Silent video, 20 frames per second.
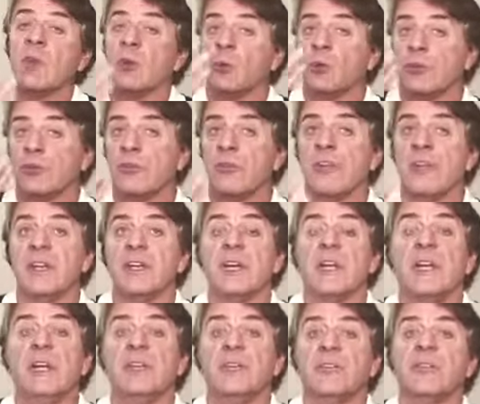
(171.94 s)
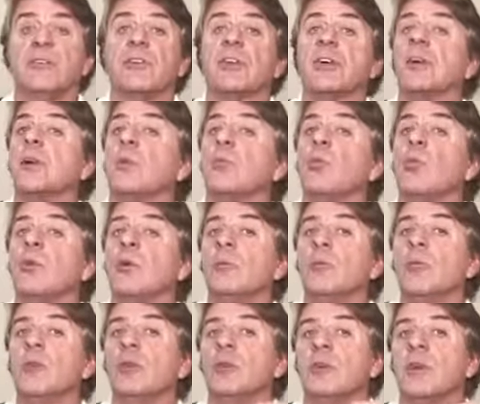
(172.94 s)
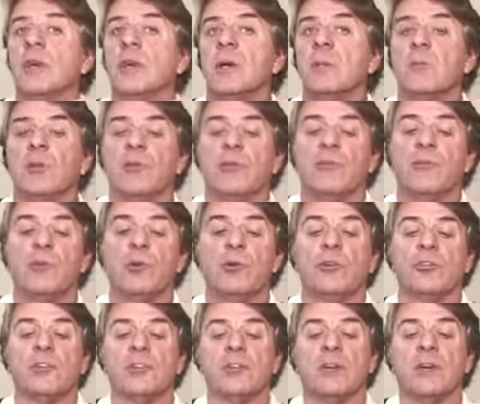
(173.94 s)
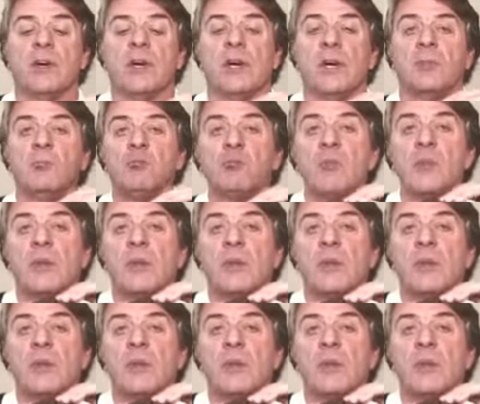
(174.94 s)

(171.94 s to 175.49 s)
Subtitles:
which then hits the club one more time in the forging die,